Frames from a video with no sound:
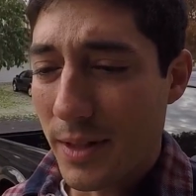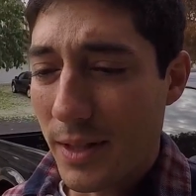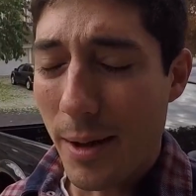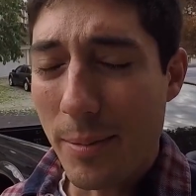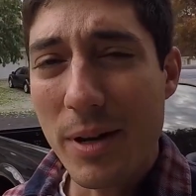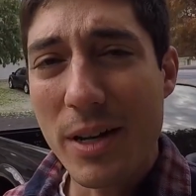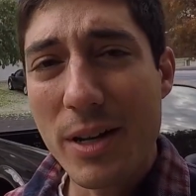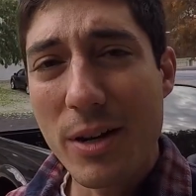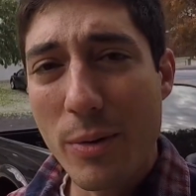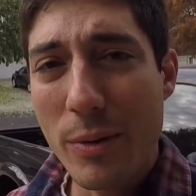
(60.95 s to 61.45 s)
I'm
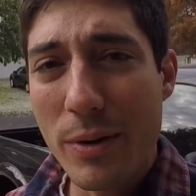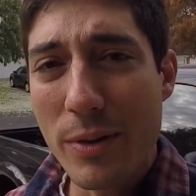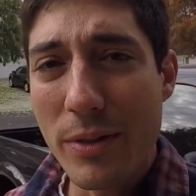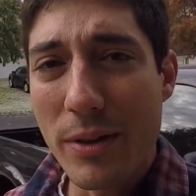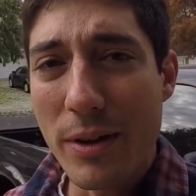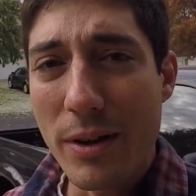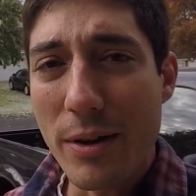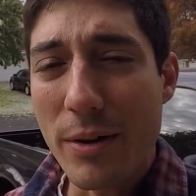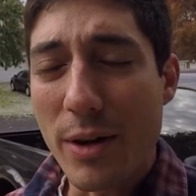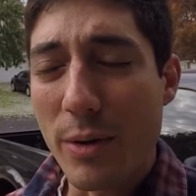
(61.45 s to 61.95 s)
going to go in
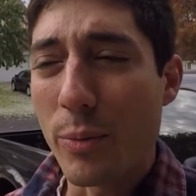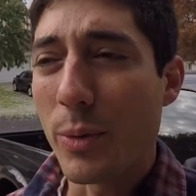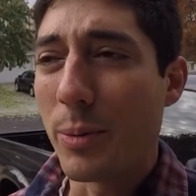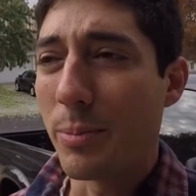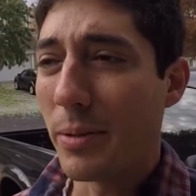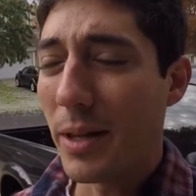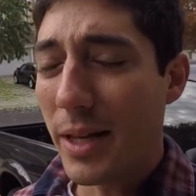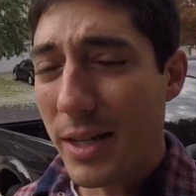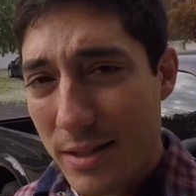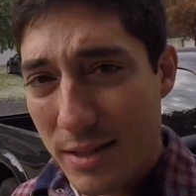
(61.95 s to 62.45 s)
there and
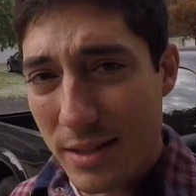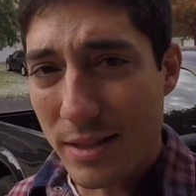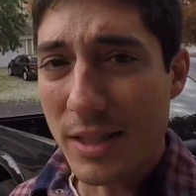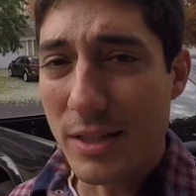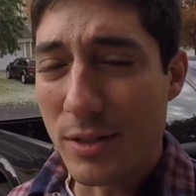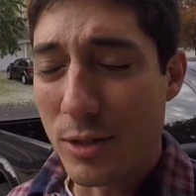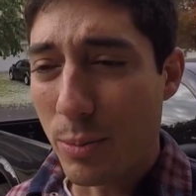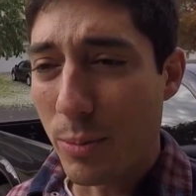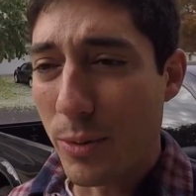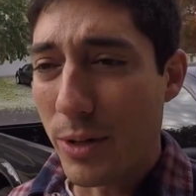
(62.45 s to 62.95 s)
replace the
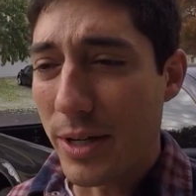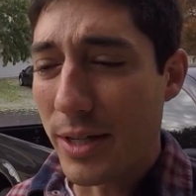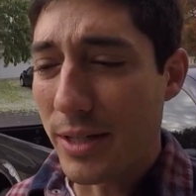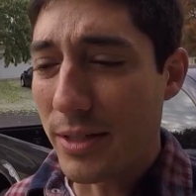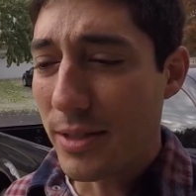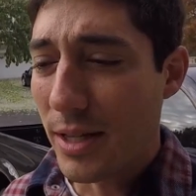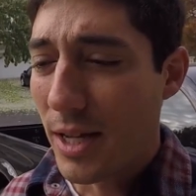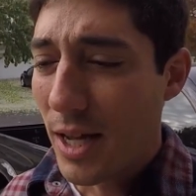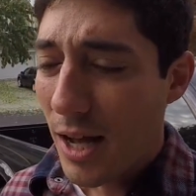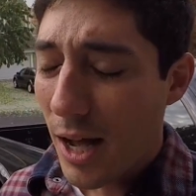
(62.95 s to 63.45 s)
leaf
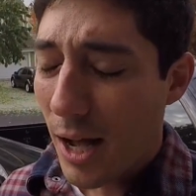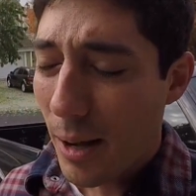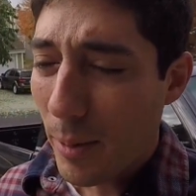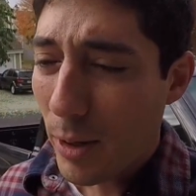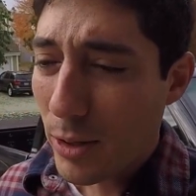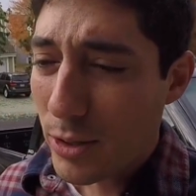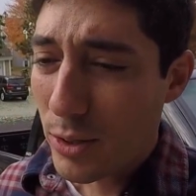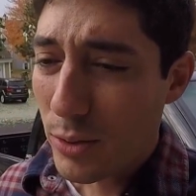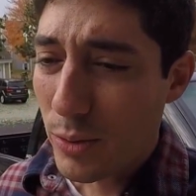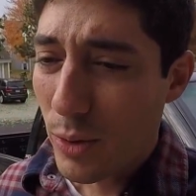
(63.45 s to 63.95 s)
springs. I'm
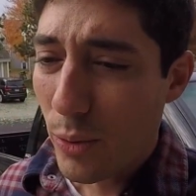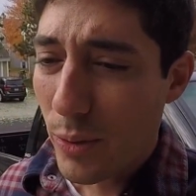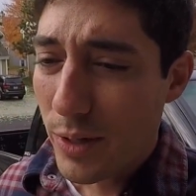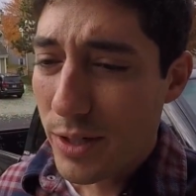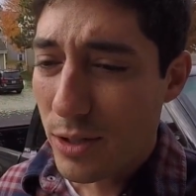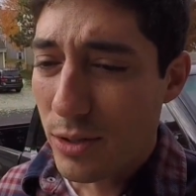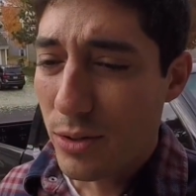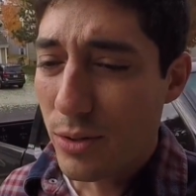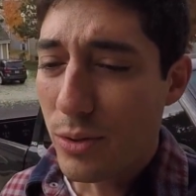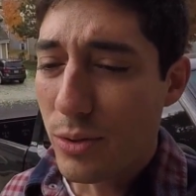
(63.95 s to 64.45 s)
also going
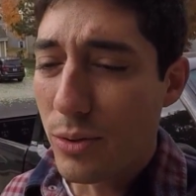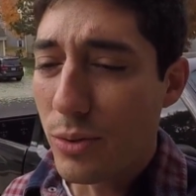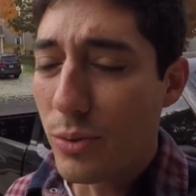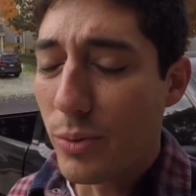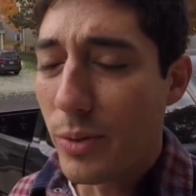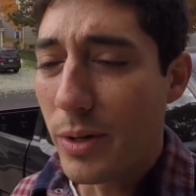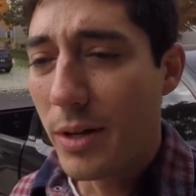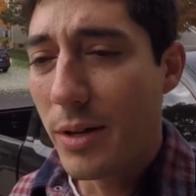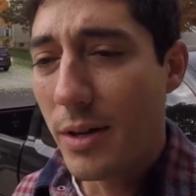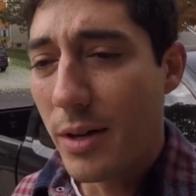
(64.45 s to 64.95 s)

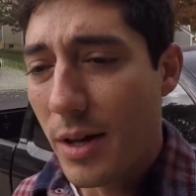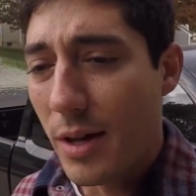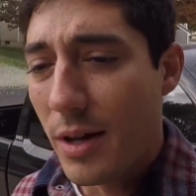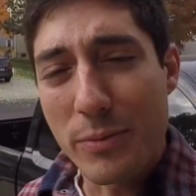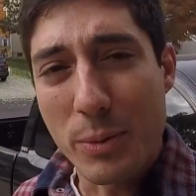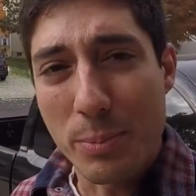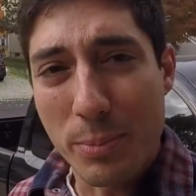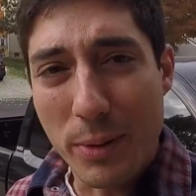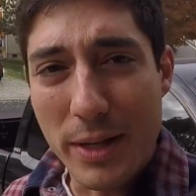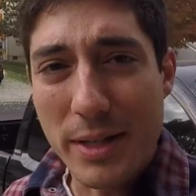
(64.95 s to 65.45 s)
to
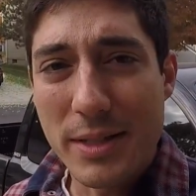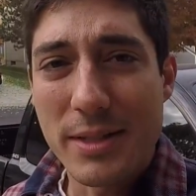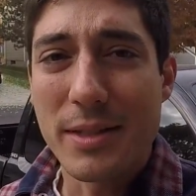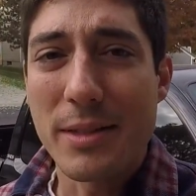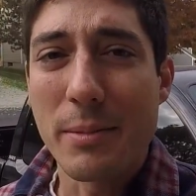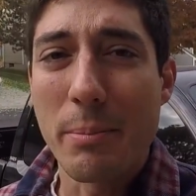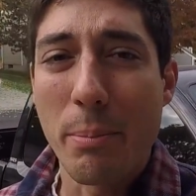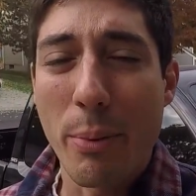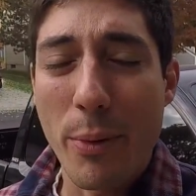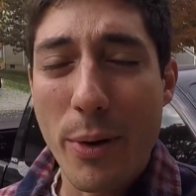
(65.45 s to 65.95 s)
replace
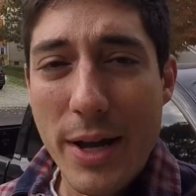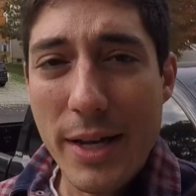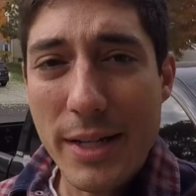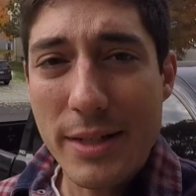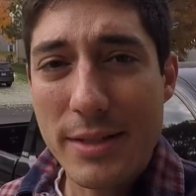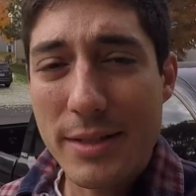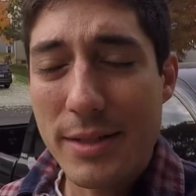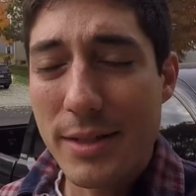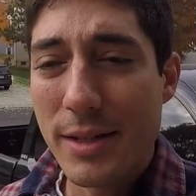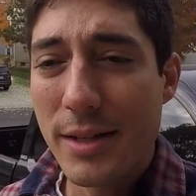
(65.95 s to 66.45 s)
the
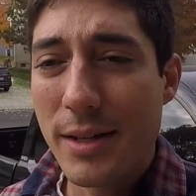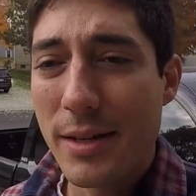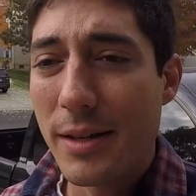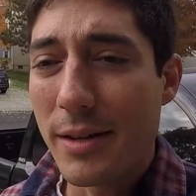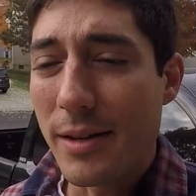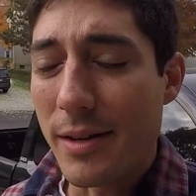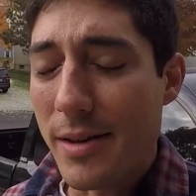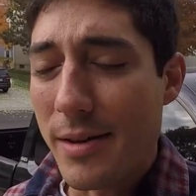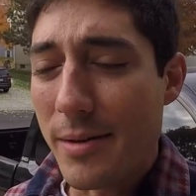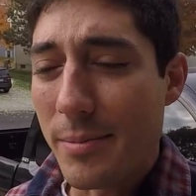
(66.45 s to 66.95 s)
brakes
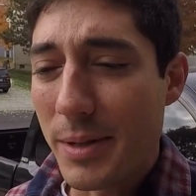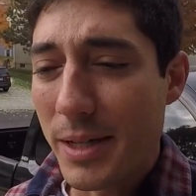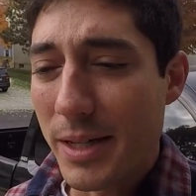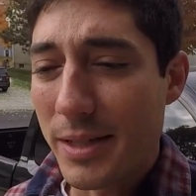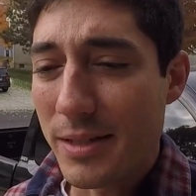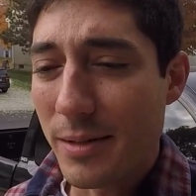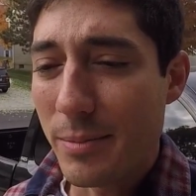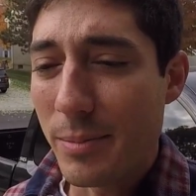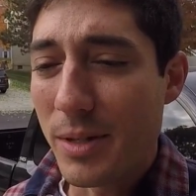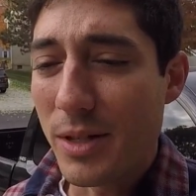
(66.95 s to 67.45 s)

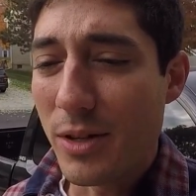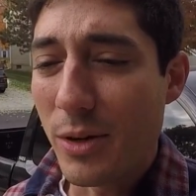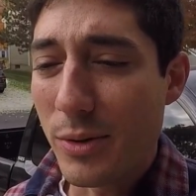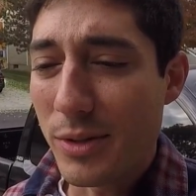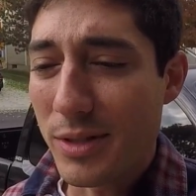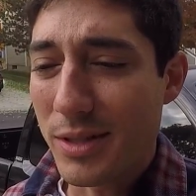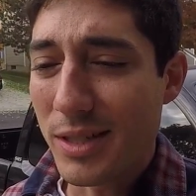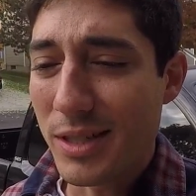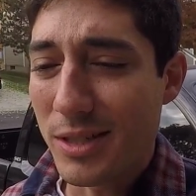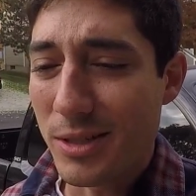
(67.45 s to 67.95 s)
because I've been
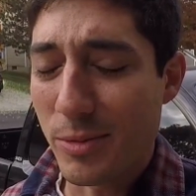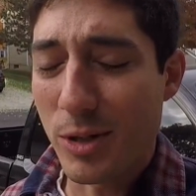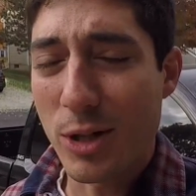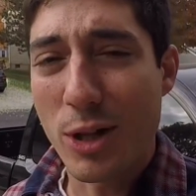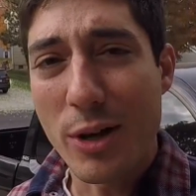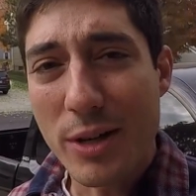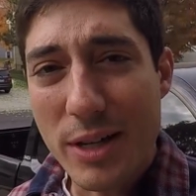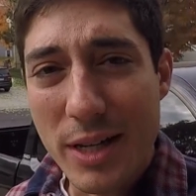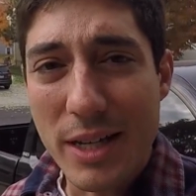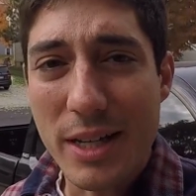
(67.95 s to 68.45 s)
noticing some
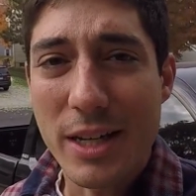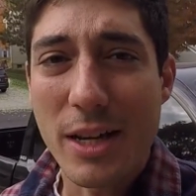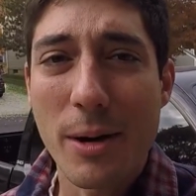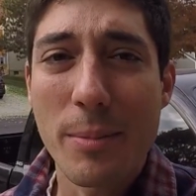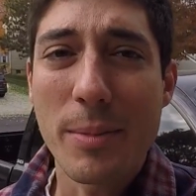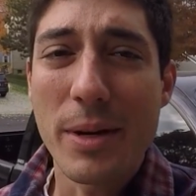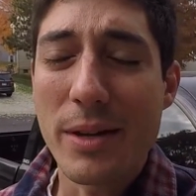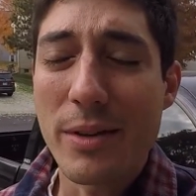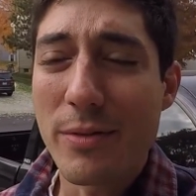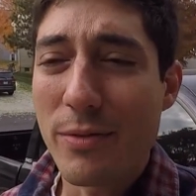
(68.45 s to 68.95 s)
clunking
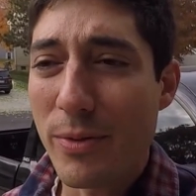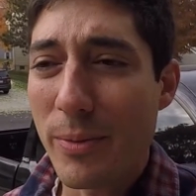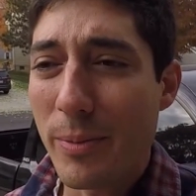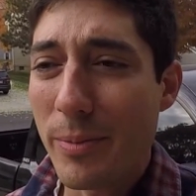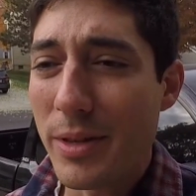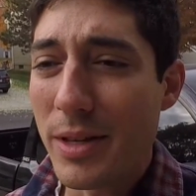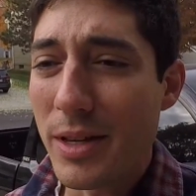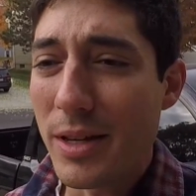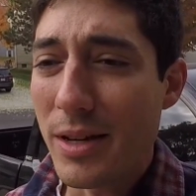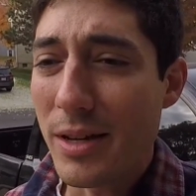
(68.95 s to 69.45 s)
coming
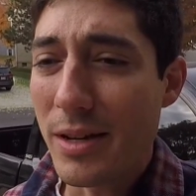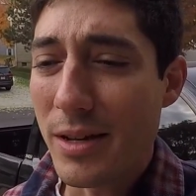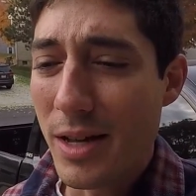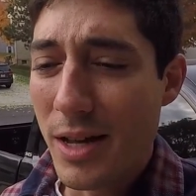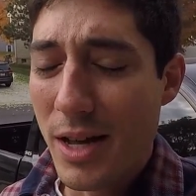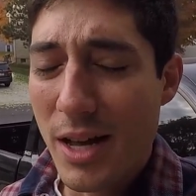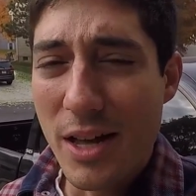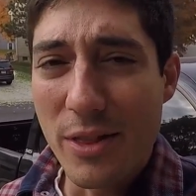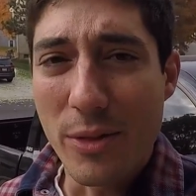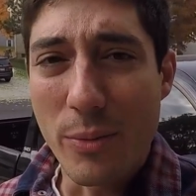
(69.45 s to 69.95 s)
from the
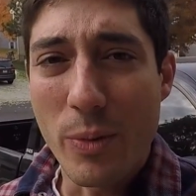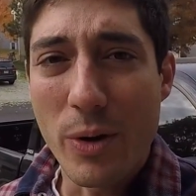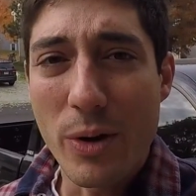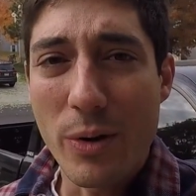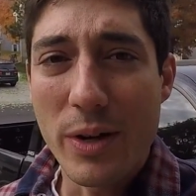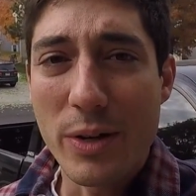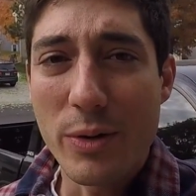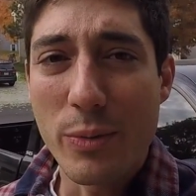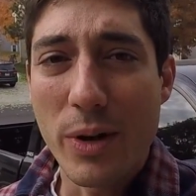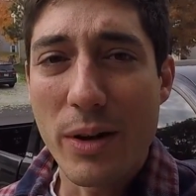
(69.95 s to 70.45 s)

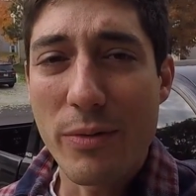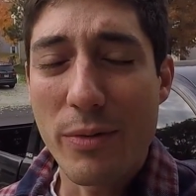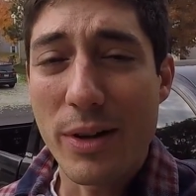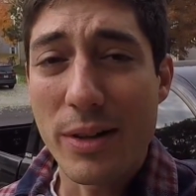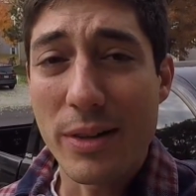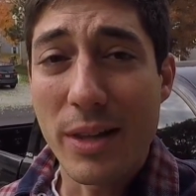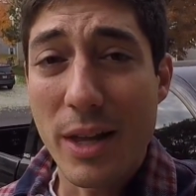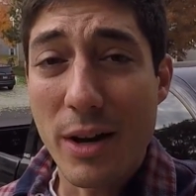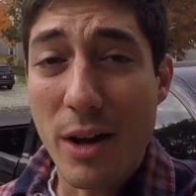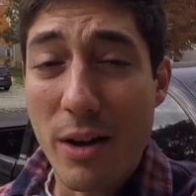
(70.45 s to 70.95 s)
rear end whenever I
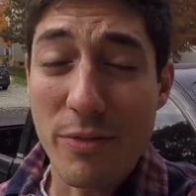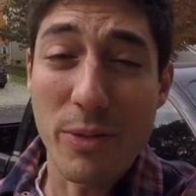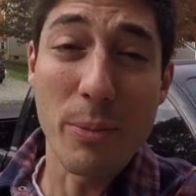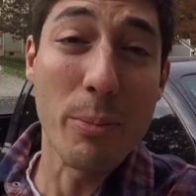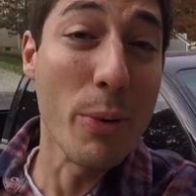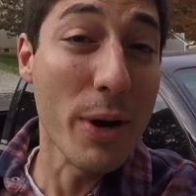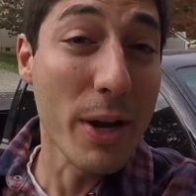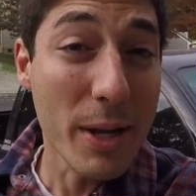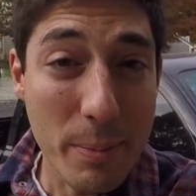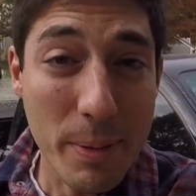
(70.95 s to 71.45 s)
let off the
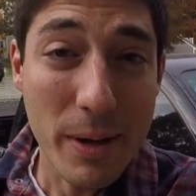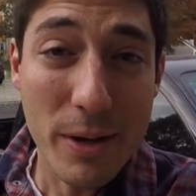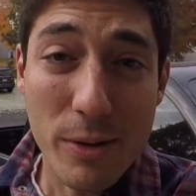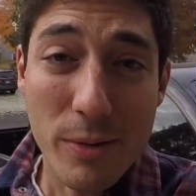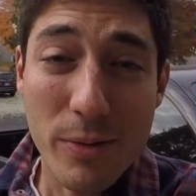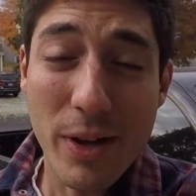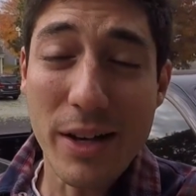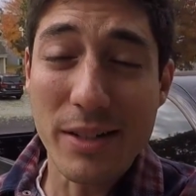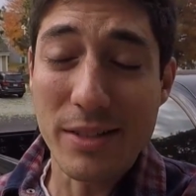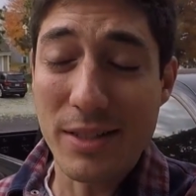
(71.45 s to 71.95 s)
brake
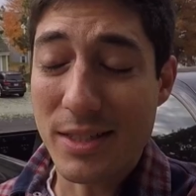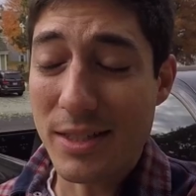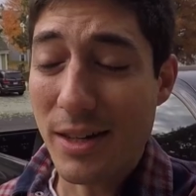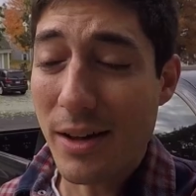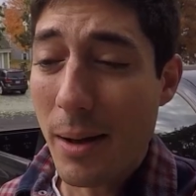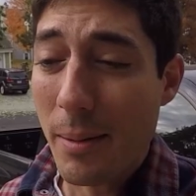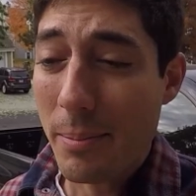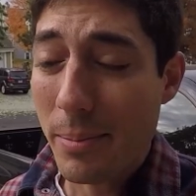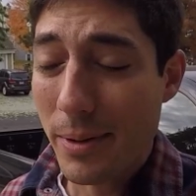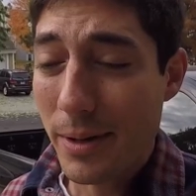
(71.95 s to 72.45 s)
pedal at a
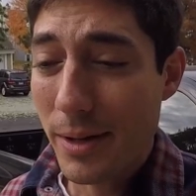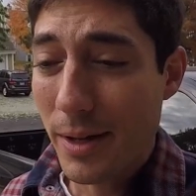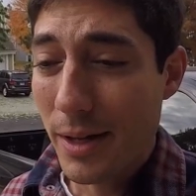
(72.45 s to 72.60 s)
stop.